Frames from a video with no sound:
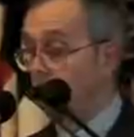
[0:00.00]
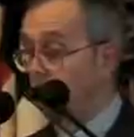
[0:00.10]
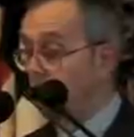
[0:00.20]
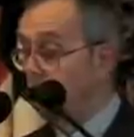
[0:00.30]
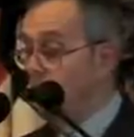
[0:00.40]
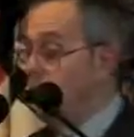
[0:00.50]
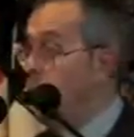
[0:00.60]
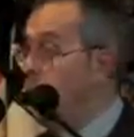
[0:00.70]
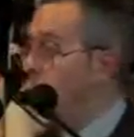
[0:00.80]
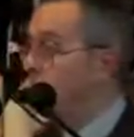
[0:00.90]
gold and silver
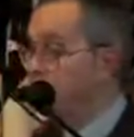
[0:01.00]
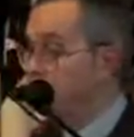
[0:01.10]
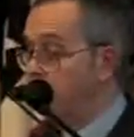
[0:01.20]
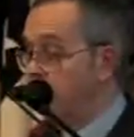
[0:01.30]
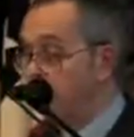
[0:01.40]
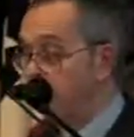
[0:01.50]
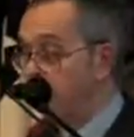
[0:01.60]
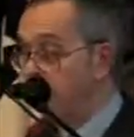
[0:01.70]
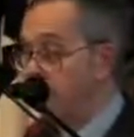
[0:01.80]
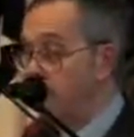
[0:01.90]
coin to tender in
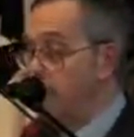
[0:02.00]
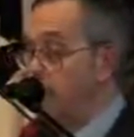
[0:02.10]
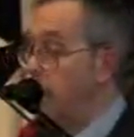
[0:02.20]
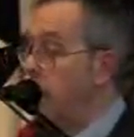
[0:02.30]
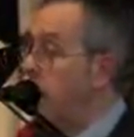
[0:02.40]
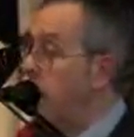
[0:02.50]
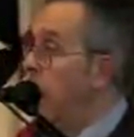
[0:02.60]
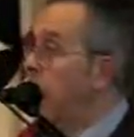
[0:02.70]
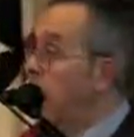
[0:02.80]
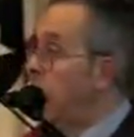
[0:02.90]
payment of debts.
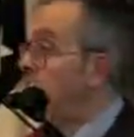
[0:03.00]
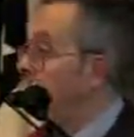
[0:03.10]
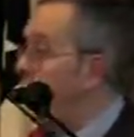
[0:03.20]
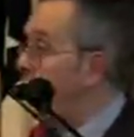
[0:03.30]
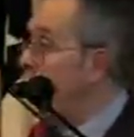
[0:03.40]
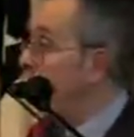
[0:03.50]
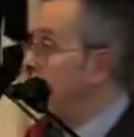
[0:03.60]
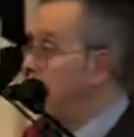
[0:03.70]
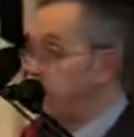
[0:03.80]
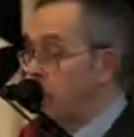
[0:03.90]
In exercise
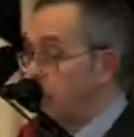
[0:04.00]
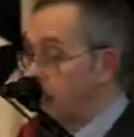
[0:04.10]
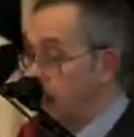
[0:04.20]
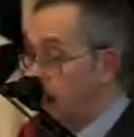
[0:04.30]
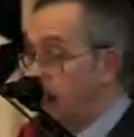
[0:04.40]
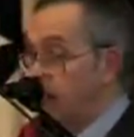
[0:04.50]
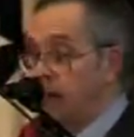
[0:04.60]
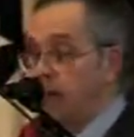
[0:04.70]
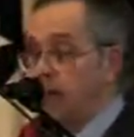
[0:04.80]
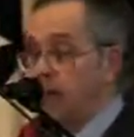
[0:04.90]
of their reserved
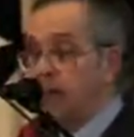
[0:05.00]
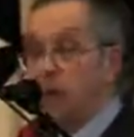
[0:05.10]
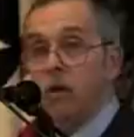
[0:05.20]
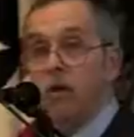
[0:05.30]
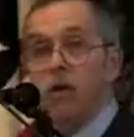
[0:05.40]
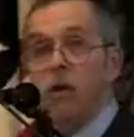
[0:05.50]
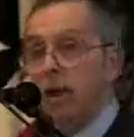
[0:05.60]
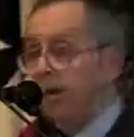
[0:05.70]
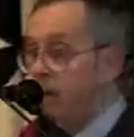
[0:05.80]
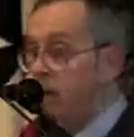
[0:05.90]
sovereignty, the states may use
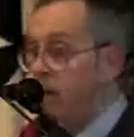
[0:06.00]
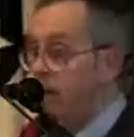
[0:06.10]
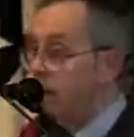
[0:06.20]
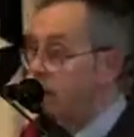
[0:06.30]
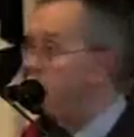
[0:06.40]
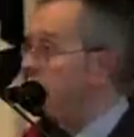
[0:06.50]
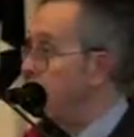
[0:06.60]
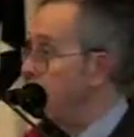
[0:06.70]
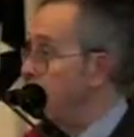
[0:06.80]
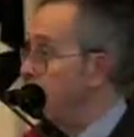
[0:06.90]
whatever they
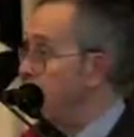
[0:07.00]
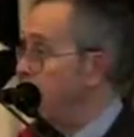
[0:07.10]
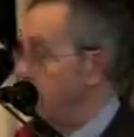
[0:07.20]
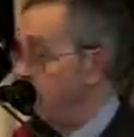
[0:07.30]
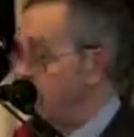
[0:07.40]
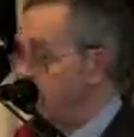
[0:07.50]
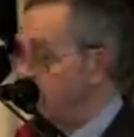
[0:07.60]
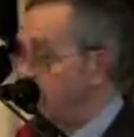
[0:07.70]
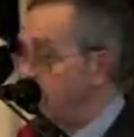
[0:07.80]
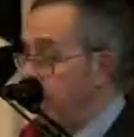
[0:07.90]
desire
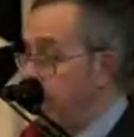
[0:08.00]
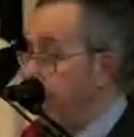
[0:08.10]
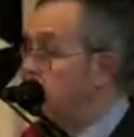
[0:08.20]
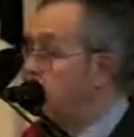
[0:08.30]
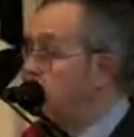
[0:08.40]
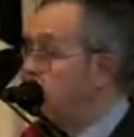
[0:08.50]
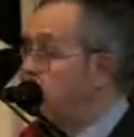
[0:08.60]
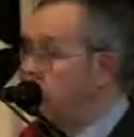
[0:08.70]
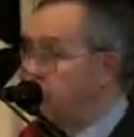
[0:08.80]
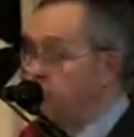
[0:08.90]
as media of
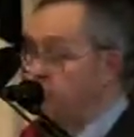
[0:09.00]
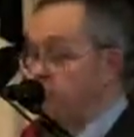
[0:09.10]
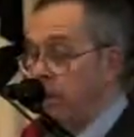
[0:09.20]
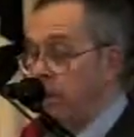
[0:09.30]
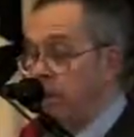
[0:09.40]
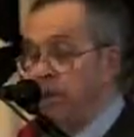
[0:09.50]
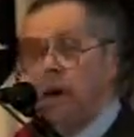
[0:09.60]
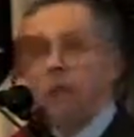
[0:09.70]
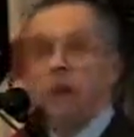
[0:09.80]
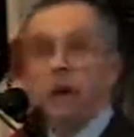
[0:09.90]
exchange in the performance of
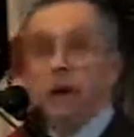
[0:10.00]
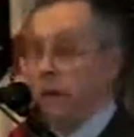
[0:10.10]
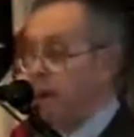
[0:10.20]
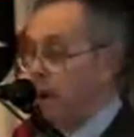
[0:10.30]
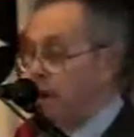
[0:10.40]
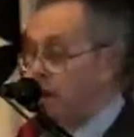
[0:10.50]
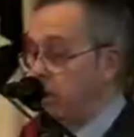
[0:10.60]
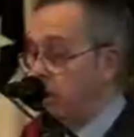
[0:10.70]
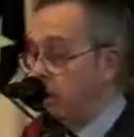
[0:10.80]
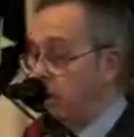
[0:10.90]
their governmental
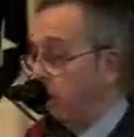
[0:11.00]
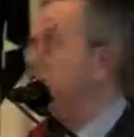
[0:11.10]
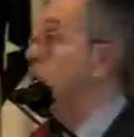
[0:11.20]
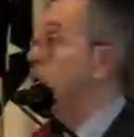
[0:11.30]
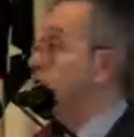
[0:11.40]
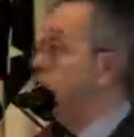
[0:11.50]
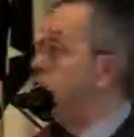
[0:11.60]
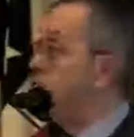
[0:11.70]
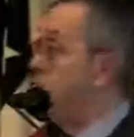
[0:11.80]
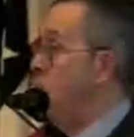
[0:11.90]
operations. Even the
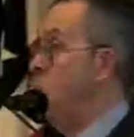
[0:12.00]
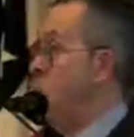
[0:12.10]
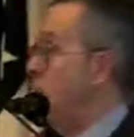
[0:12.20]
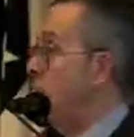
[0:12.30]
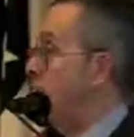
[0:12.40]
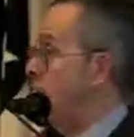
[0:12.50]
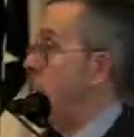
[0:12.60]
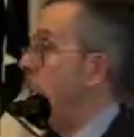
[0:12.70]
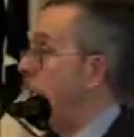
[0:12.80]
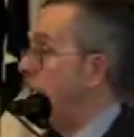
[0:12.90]
Supreme Court
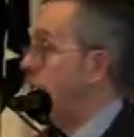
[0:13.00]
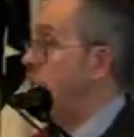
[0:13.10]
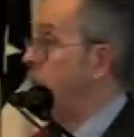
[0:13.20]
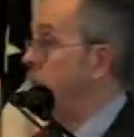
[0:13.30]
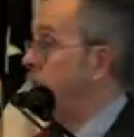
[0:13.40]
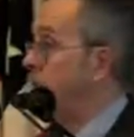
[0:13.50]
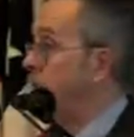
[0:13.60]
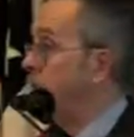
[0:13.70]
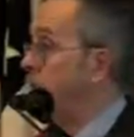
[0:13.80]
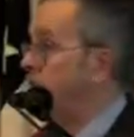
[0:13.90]
sustained that
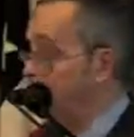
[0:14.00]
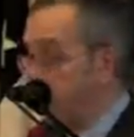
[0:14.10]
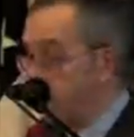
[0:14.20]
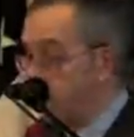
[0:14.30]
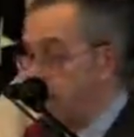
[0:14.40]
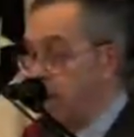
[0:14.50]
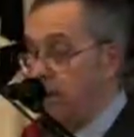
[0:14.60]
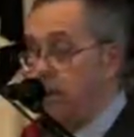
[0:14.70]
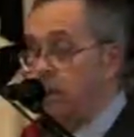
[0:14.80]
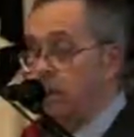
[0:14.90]
principle in the late
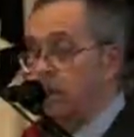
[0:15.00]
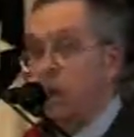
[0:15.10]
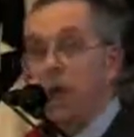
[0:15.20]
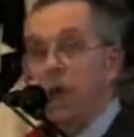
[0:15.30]
1800s.